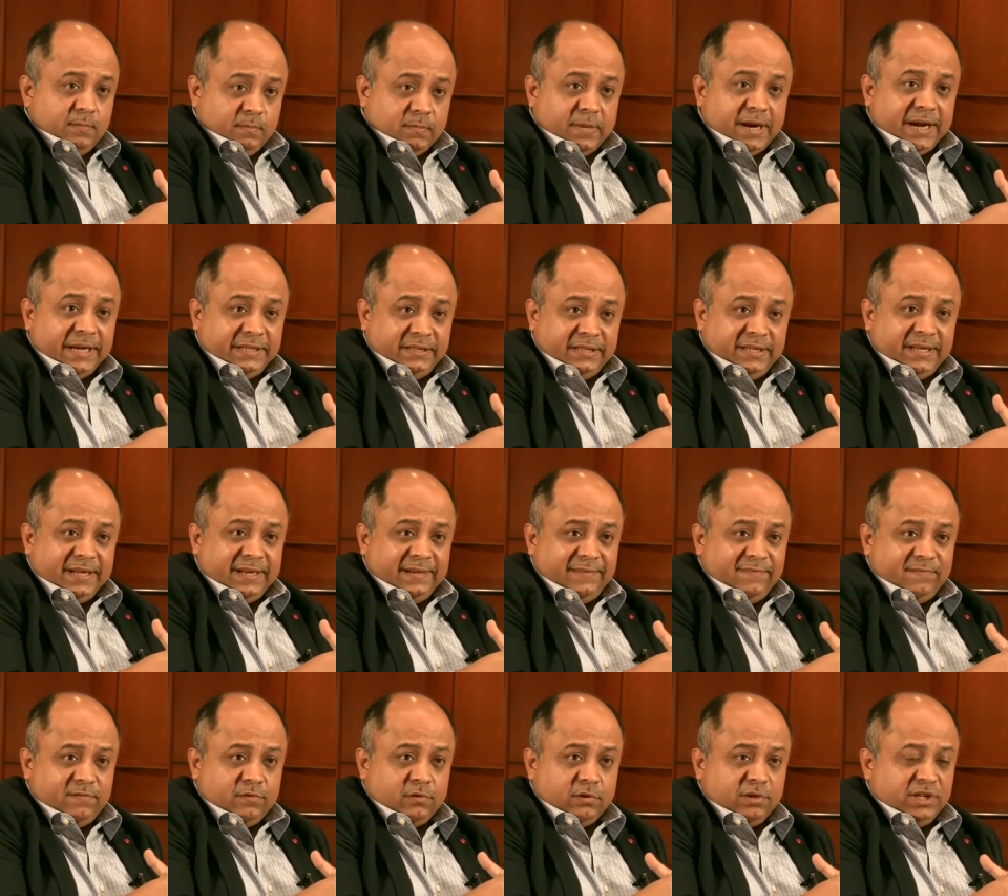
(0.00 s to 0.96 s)
buying the
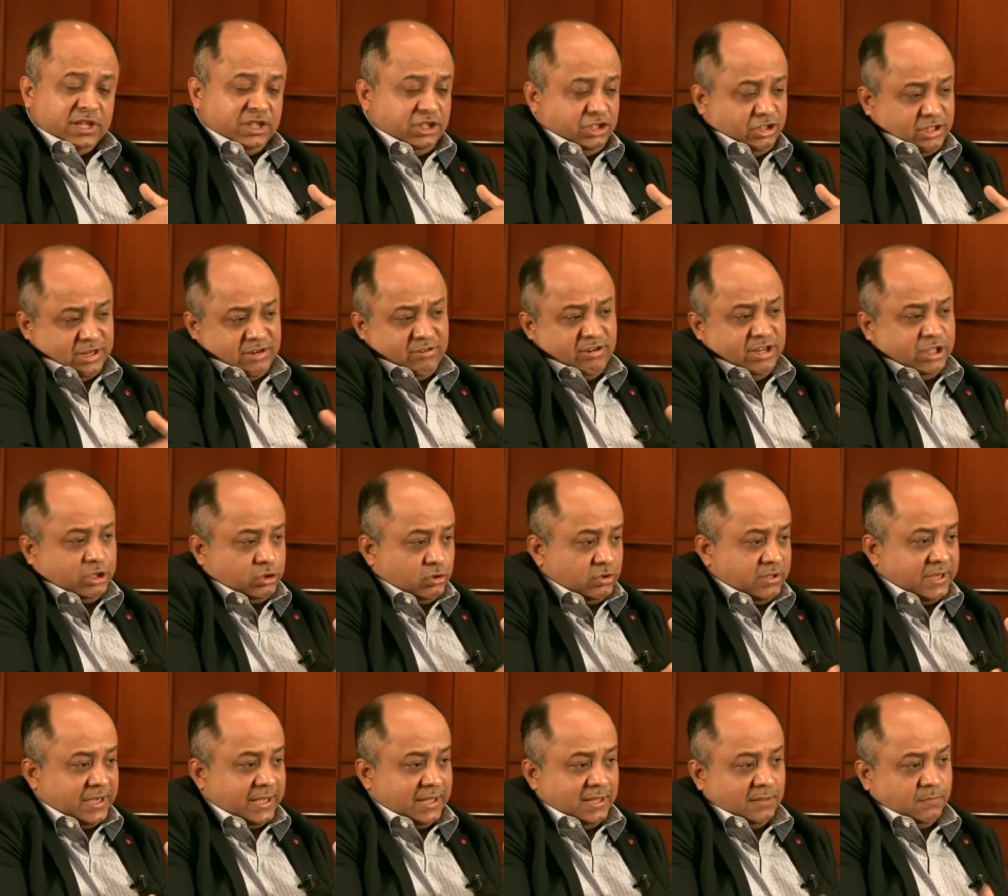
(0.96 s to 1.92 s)
headphone. In general, it
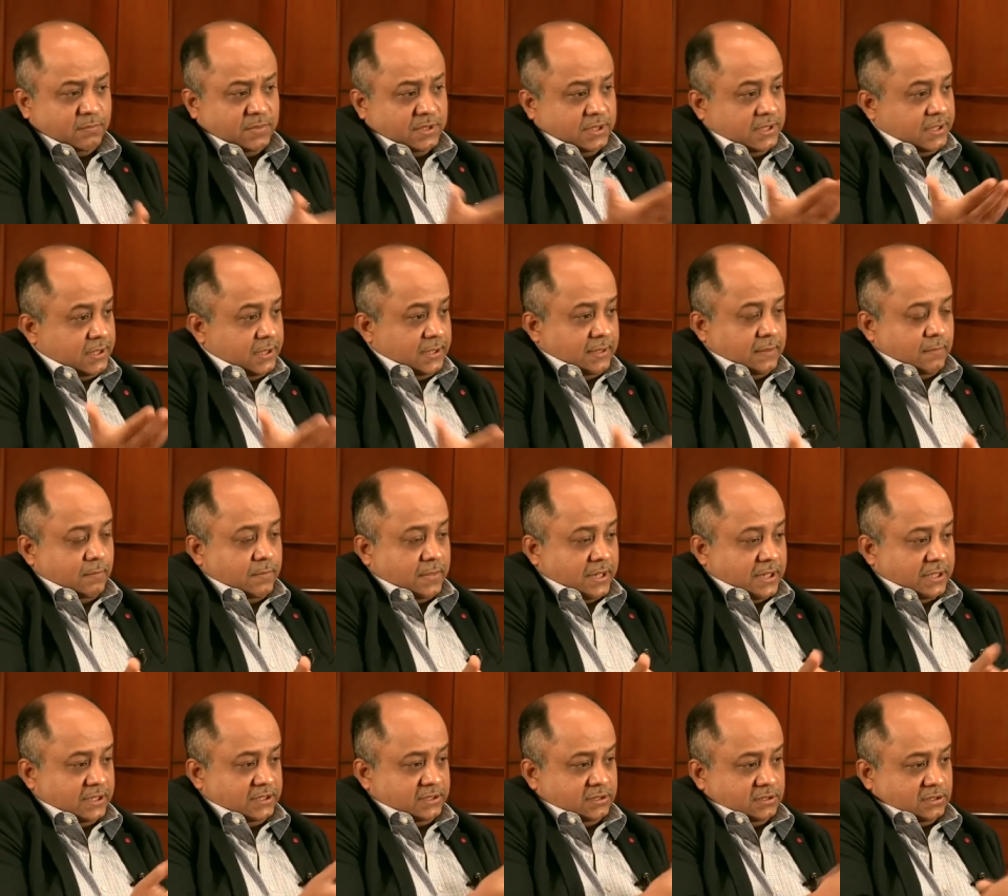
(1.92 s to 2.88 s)
should help,
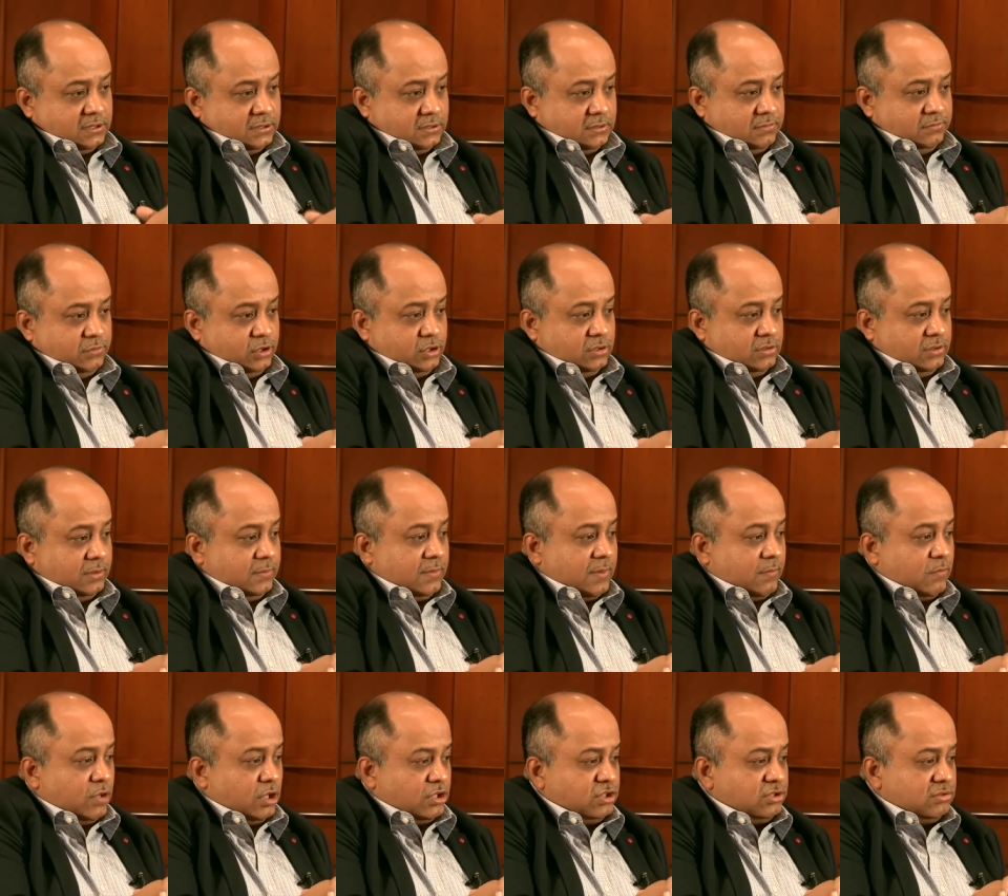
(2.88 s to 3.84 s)
but uh, you know,
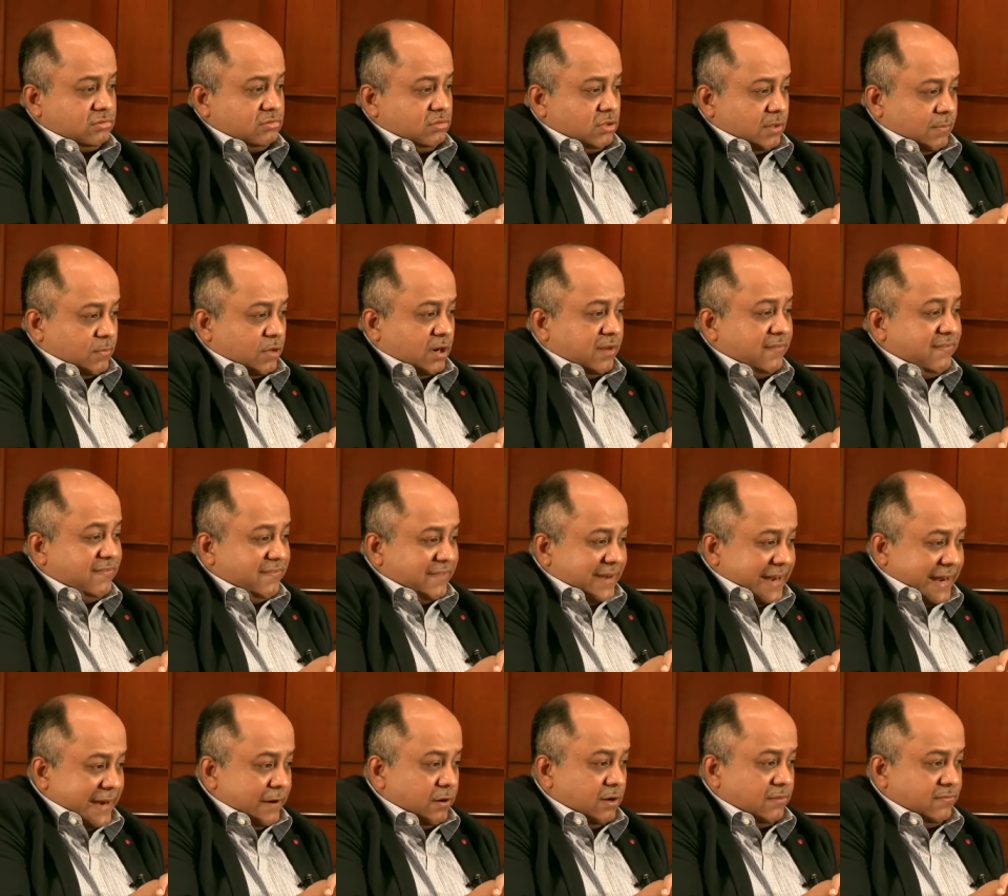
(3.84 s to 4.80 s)
I'm not I'm not
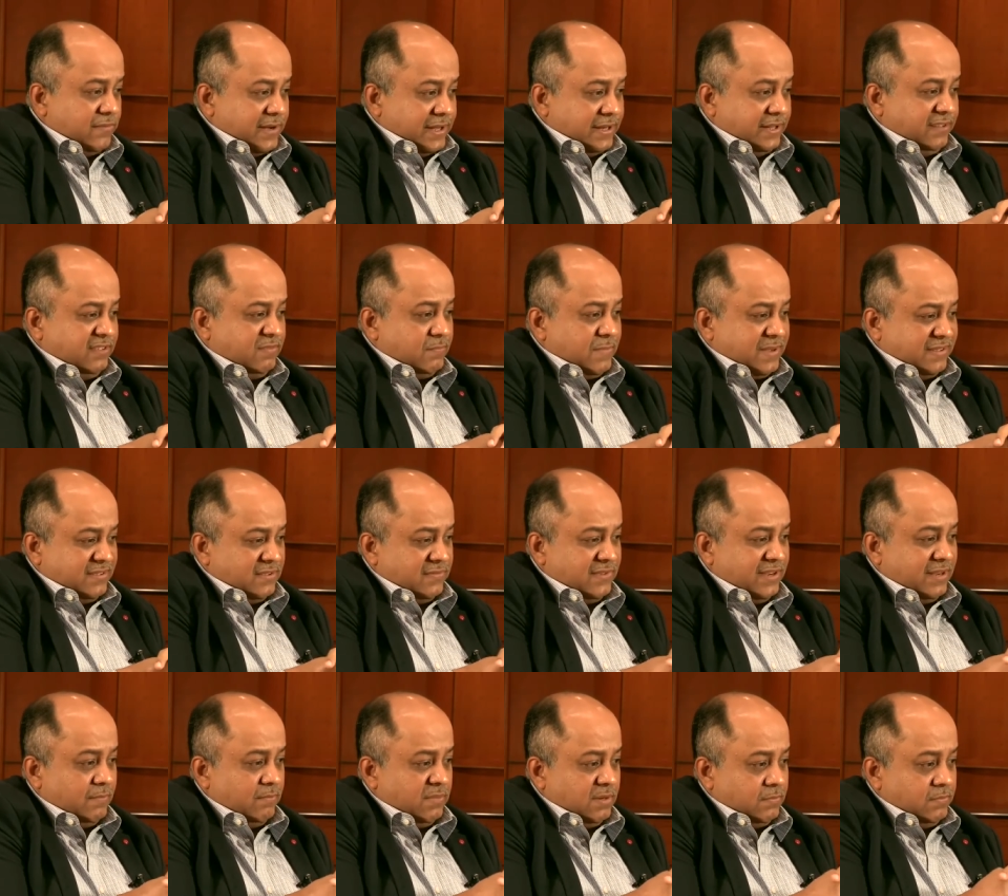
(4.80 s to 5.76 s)
aware of any
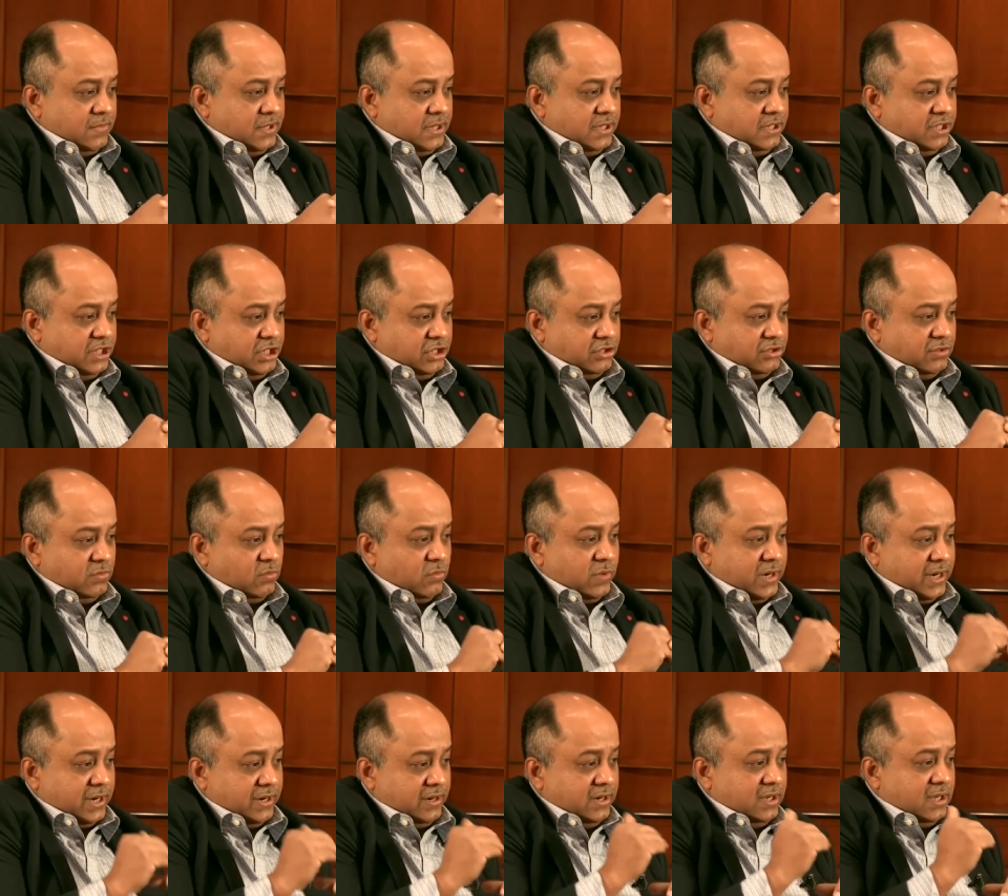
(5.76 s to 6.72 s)
specific implementation
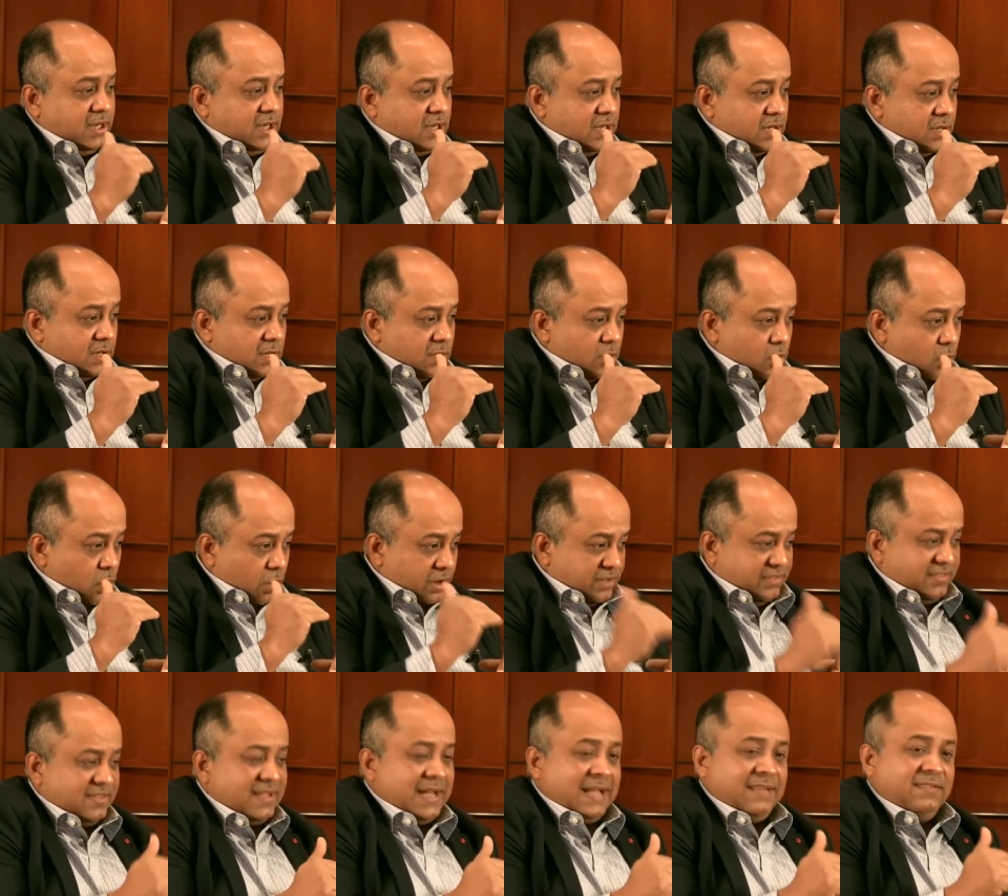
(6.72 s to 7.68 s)
where
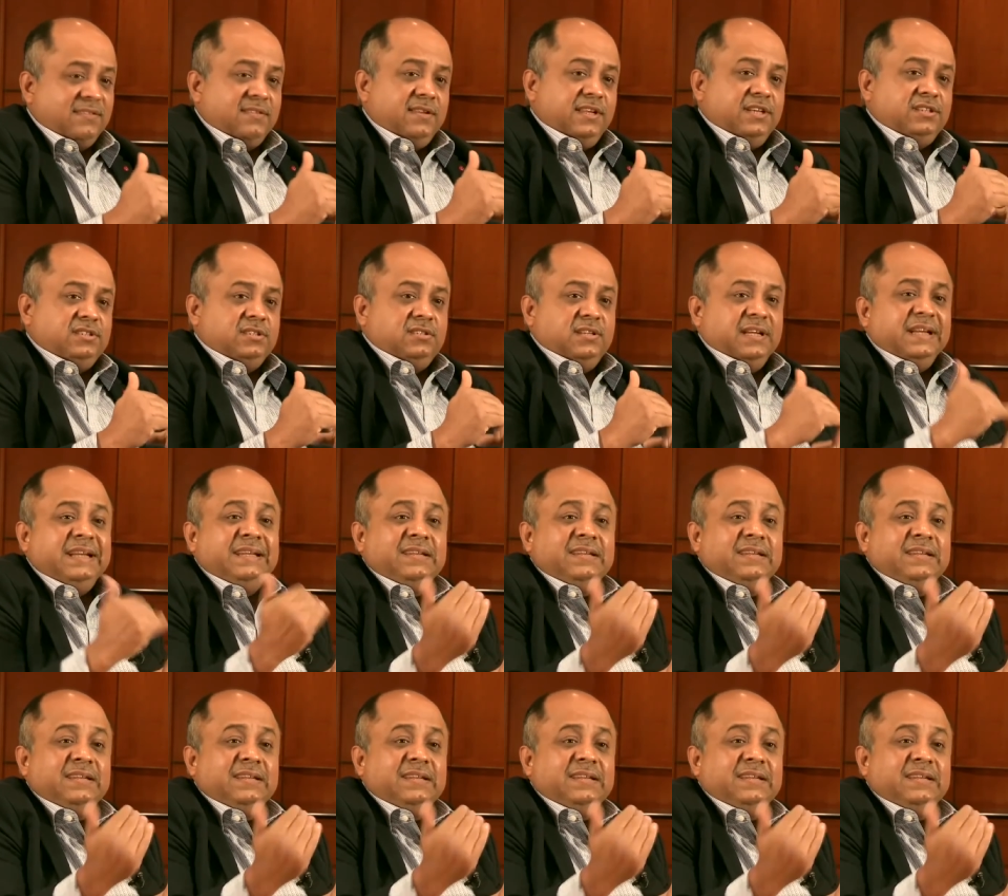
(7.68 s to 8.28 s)
noise cancellation